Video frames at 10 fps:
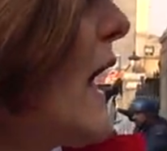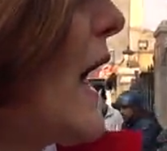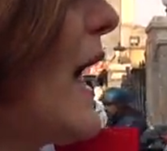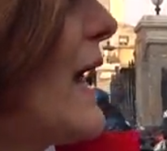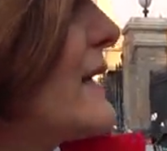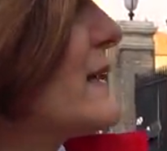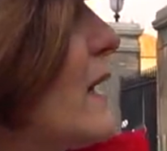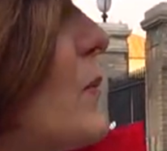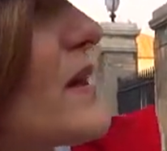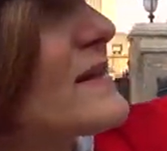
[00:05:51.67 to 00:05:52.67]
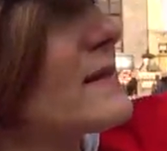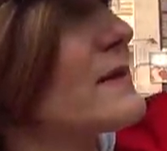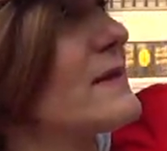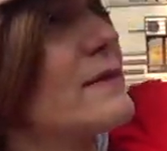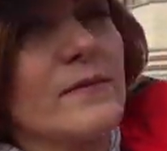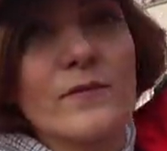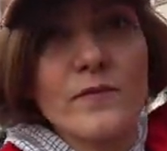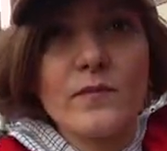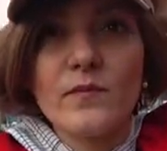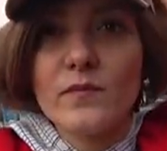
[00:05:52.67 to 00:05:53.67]
And are there still
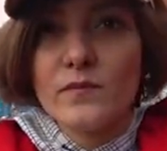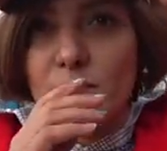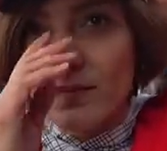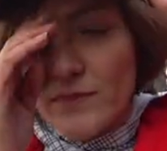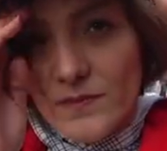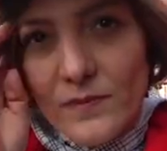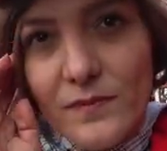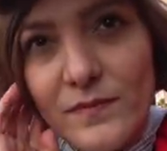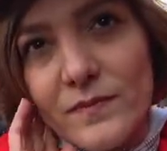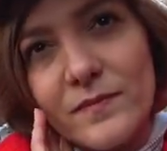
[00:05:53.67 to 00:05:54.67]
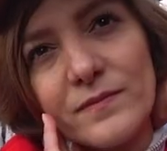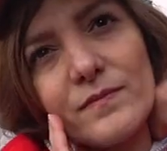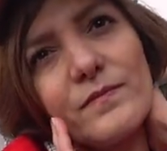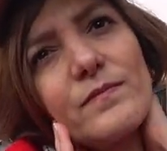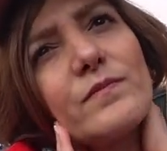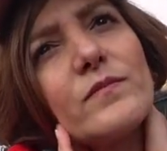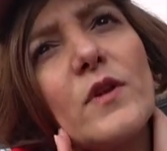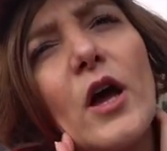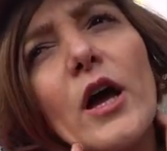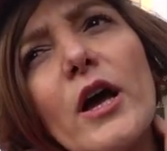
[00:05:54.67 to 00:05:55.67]
coins active?
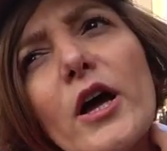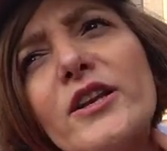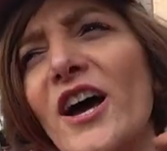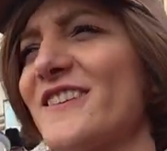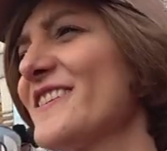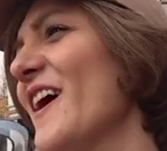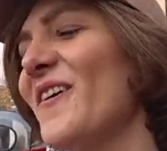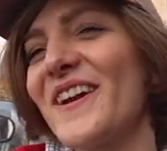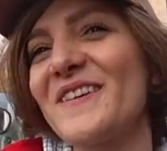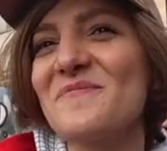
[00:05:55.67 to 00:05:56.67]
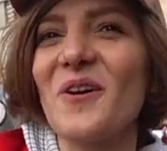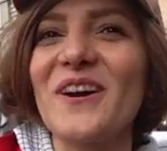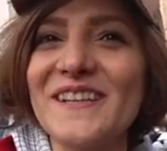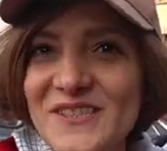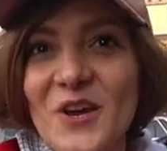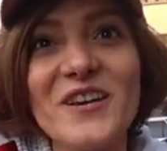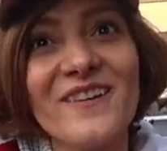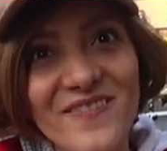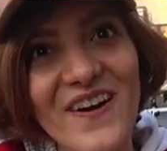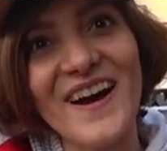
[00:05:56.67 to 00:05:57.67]
Not now anymore. No more coins. You
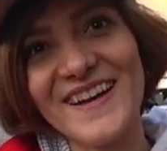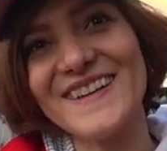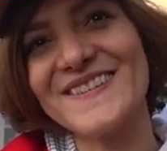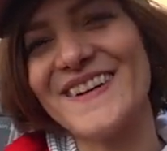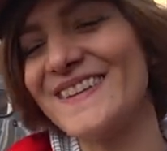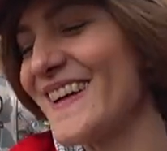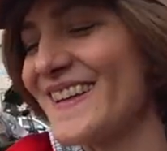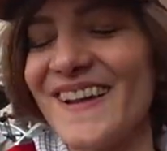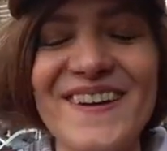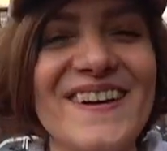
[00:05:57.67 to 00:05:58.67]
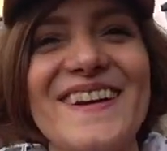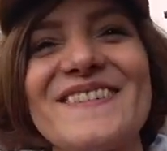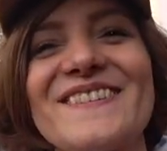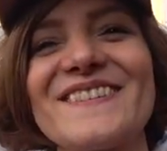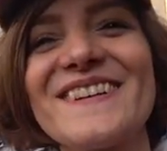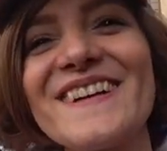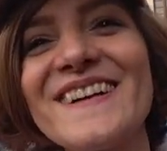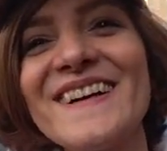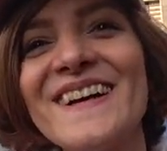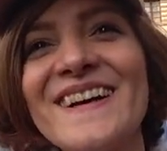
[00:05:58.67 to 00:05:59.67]
can find it, but not now anymore.
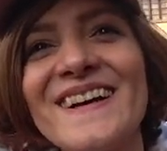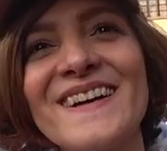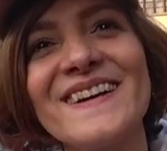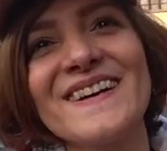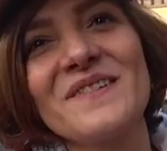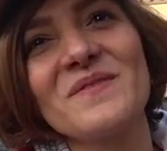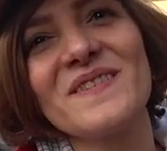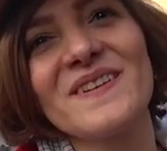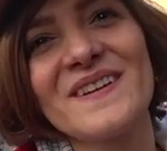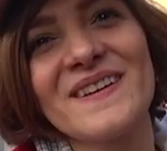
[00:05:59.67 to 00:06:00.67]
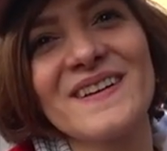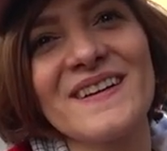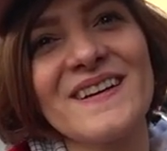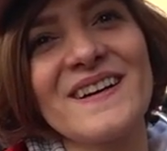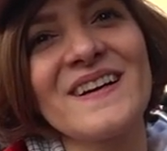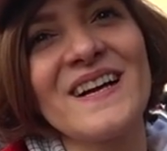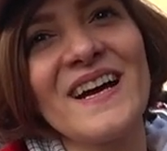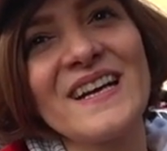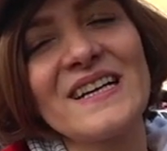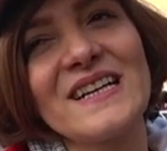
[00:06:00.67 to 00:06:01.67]
Wow, so there must be antiques now,
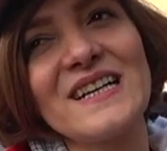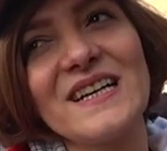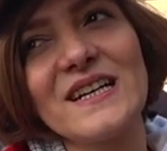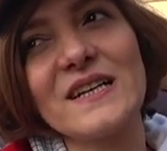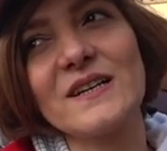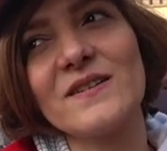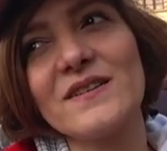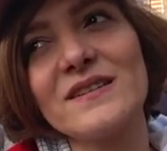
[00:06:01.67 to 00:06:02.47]
like worth something.